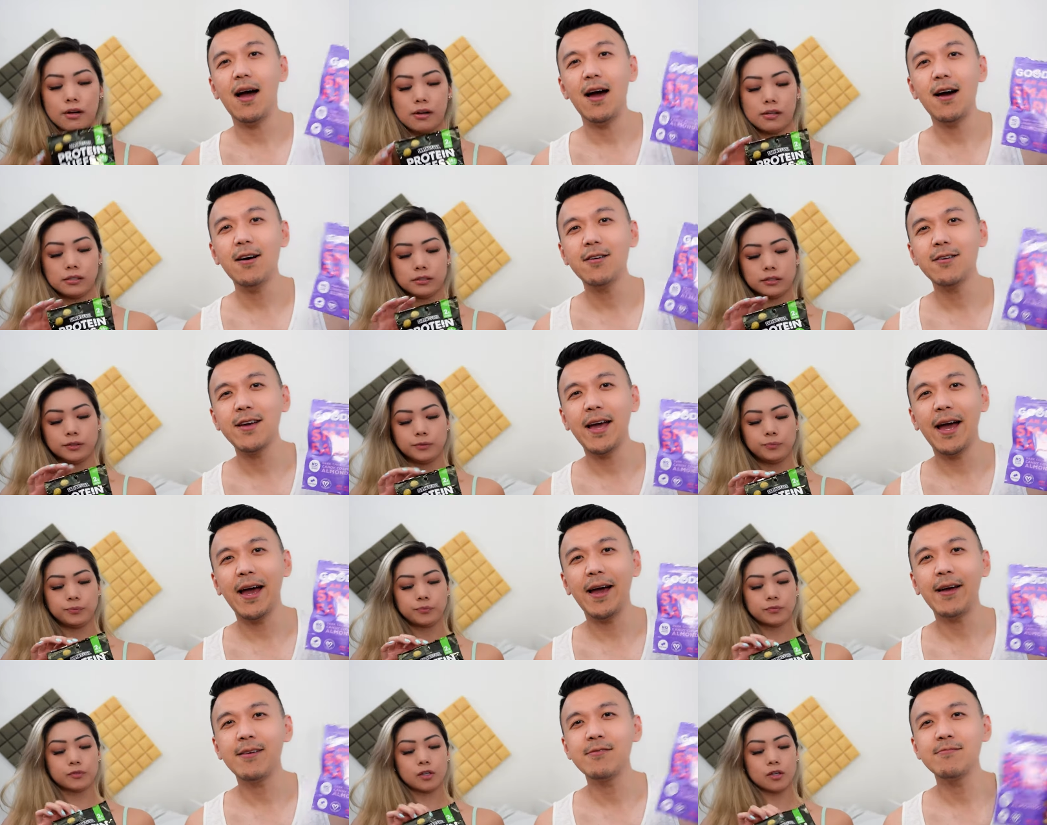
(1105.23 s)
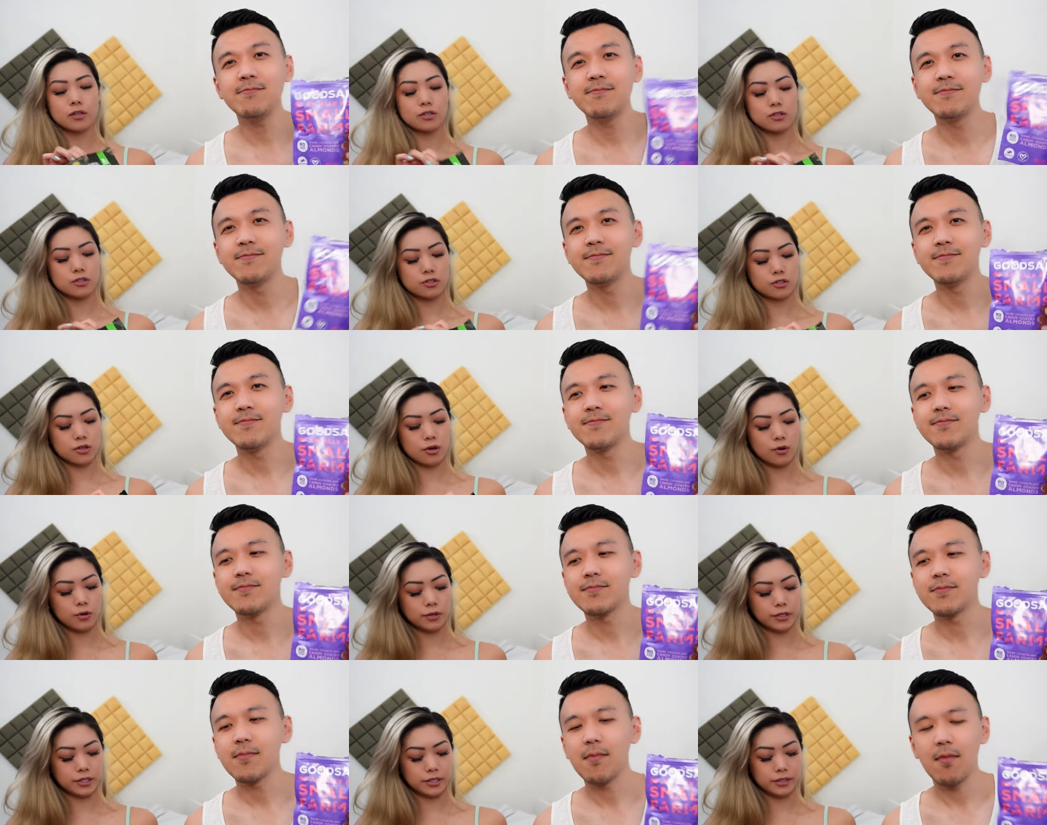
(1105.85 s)
Speaker 1: Okay.
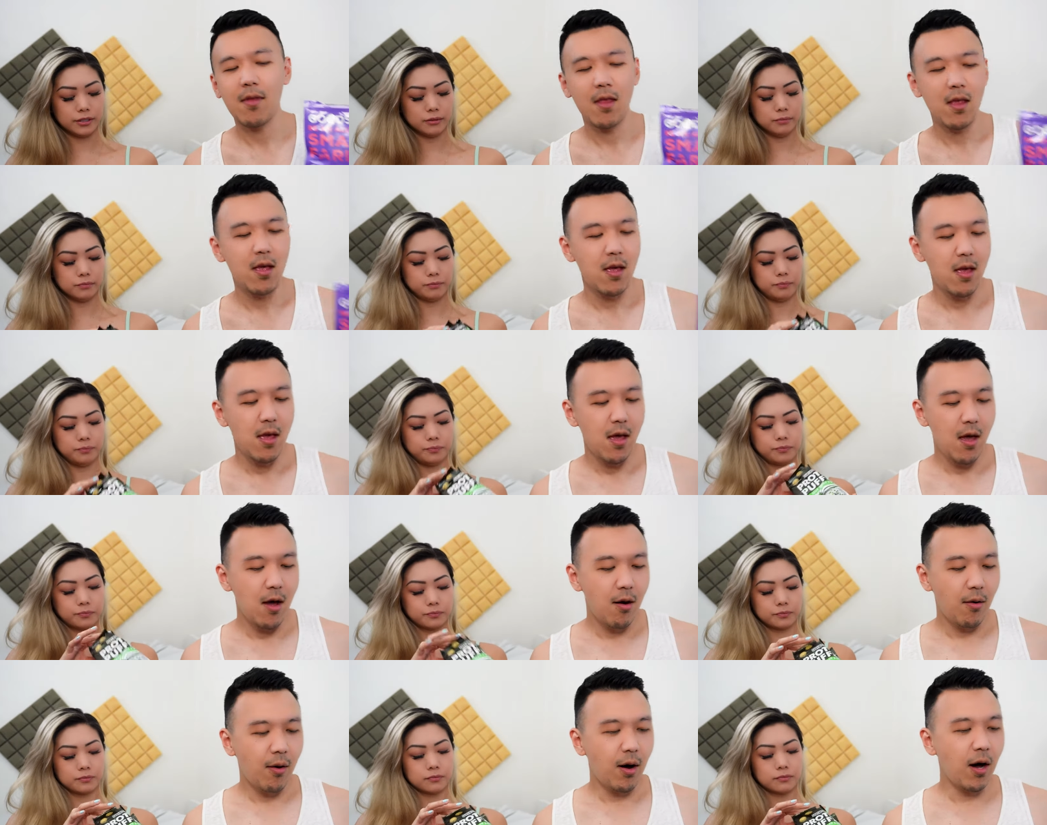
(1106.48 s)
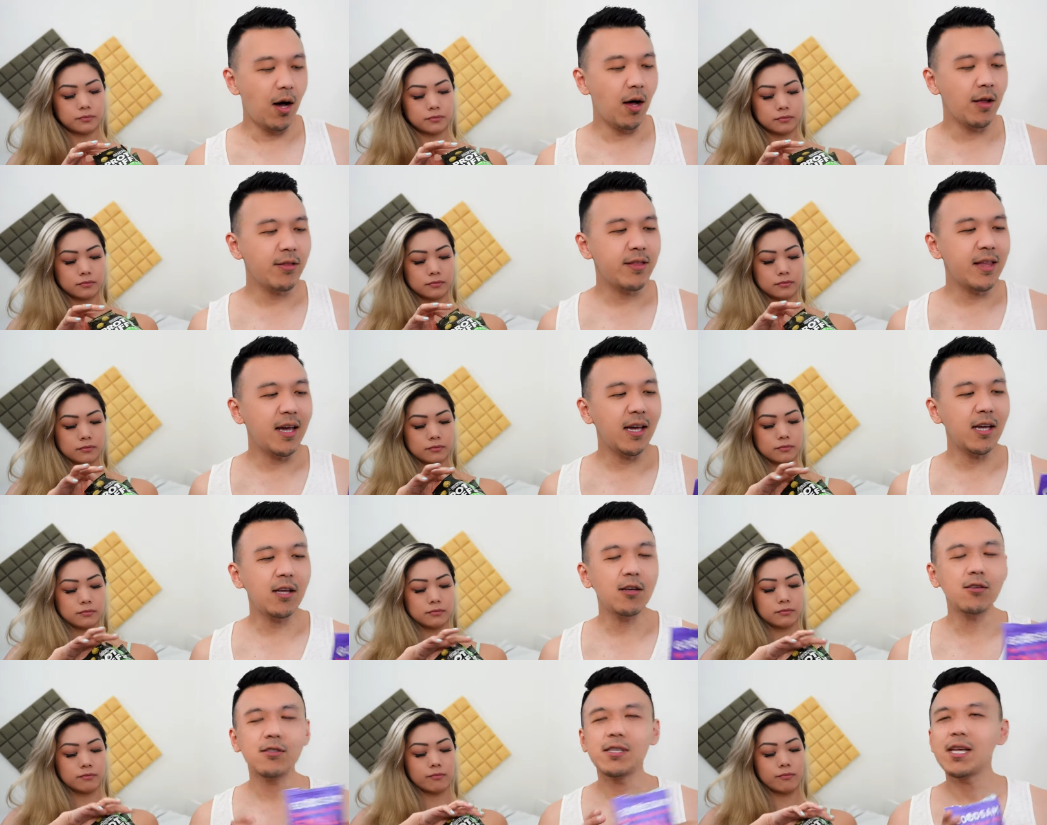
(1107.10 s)
So good.
Speaker 2: Well,
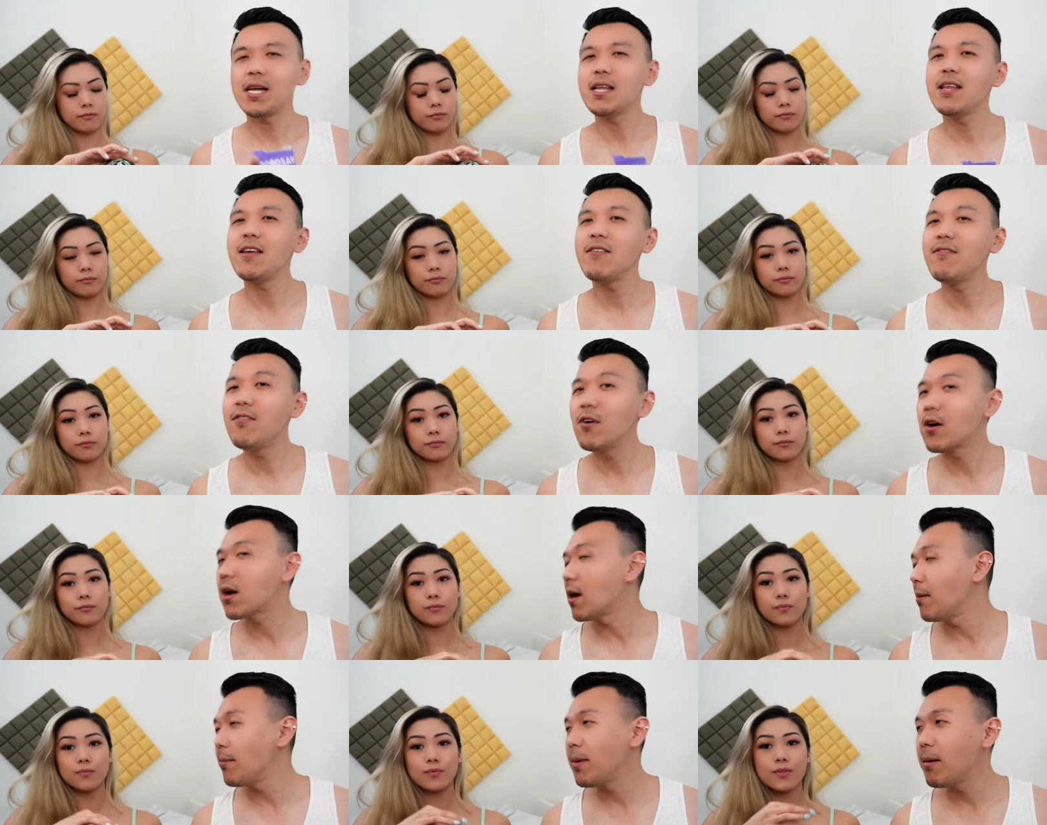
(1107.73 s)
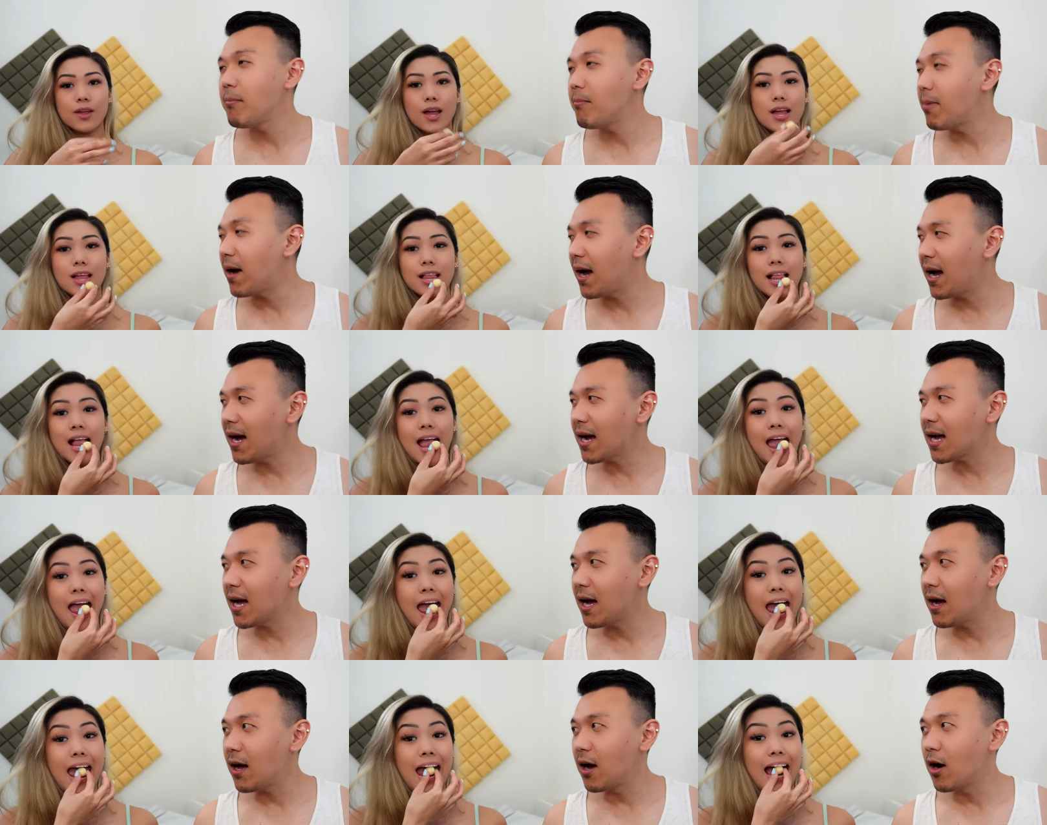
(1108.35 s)
thank you, Sandy, for coming
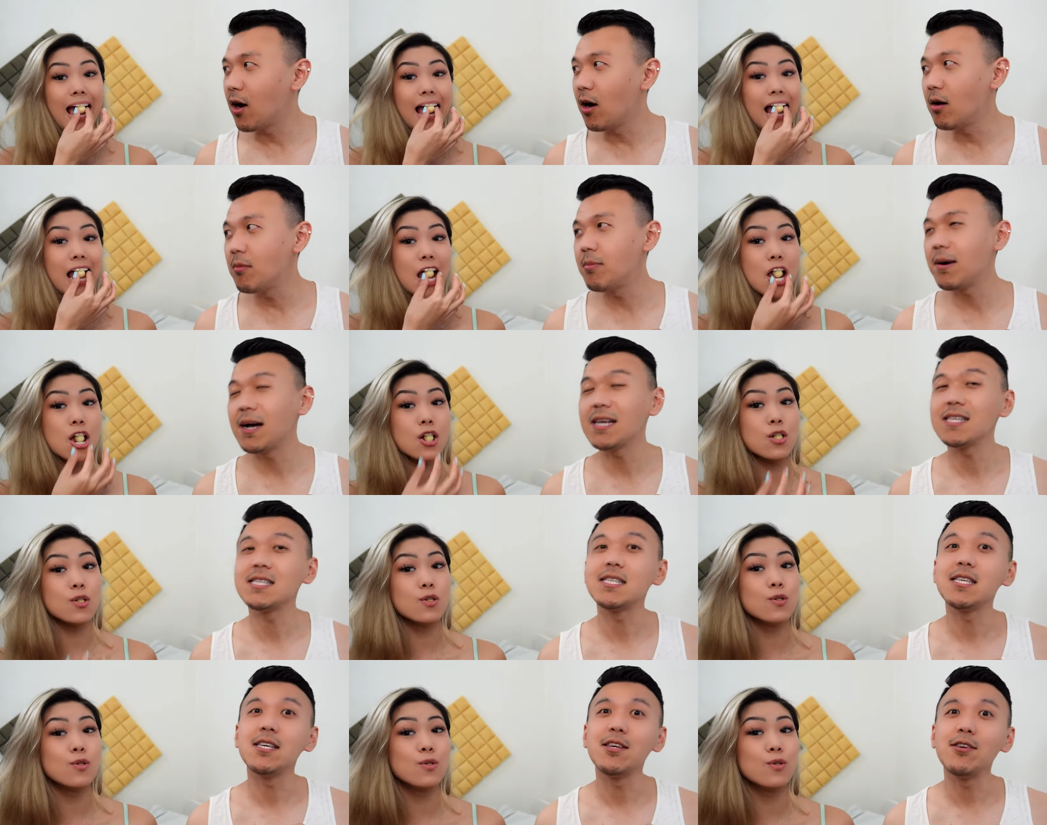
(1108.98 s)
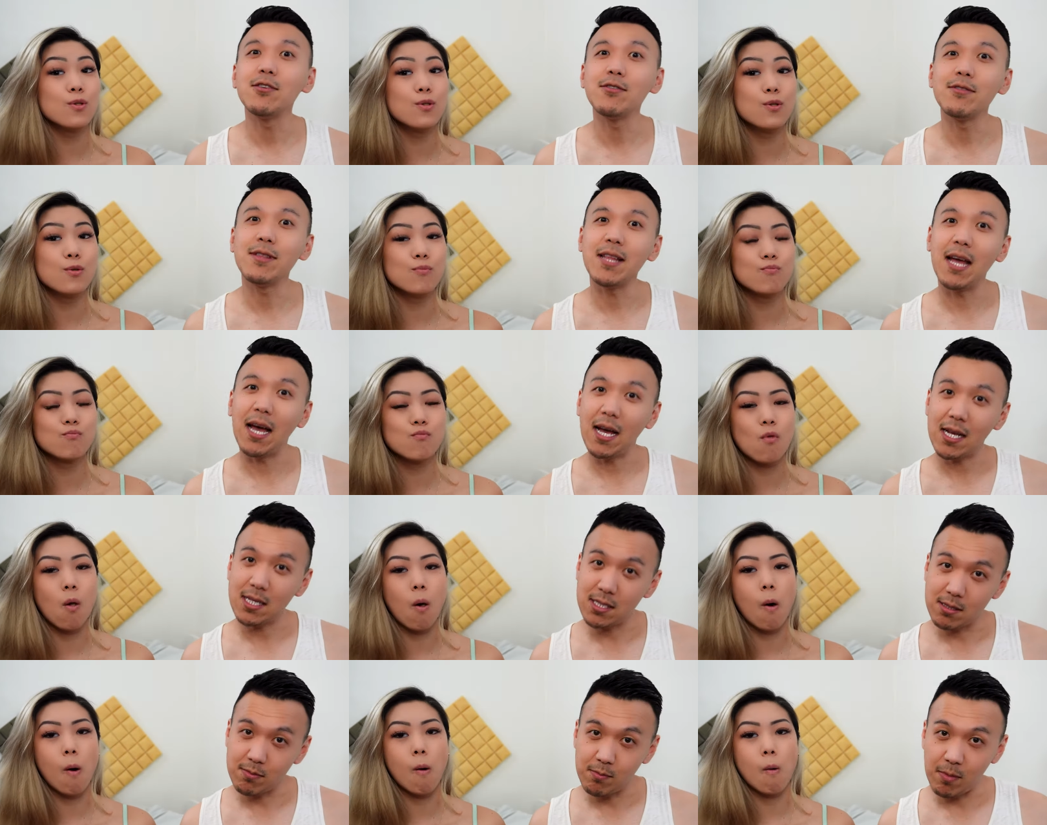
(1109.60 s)
back. I hope you. I see you
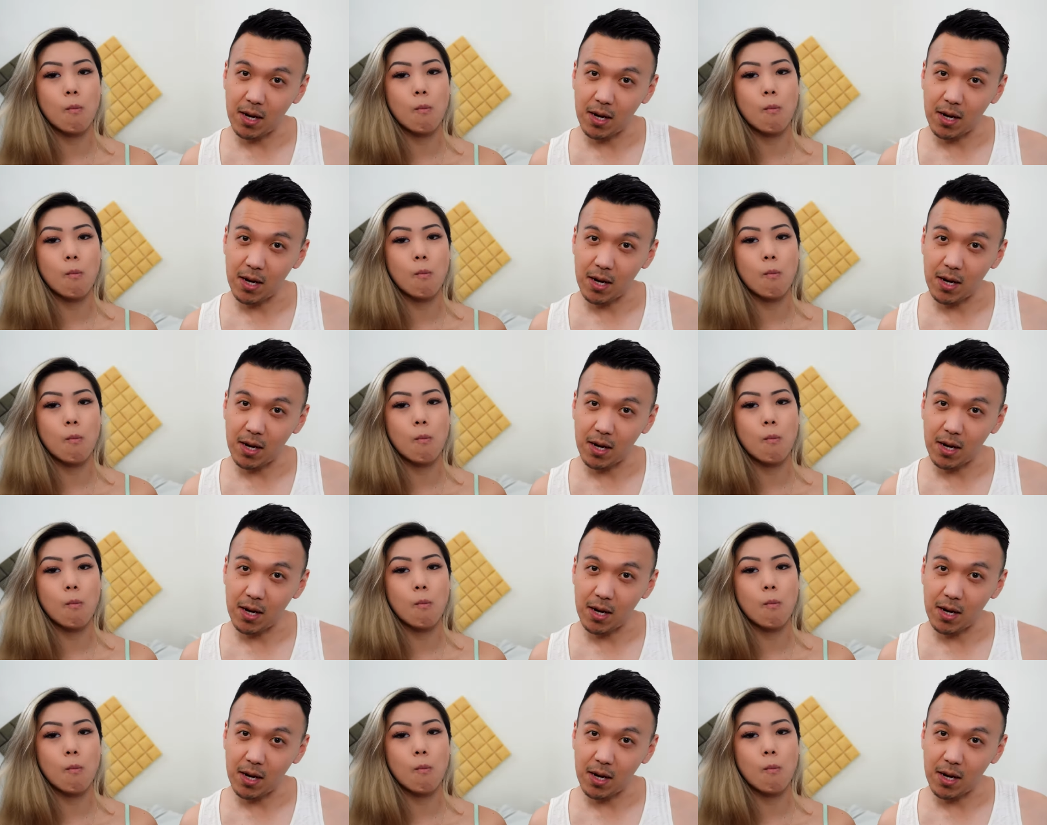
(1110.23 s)
next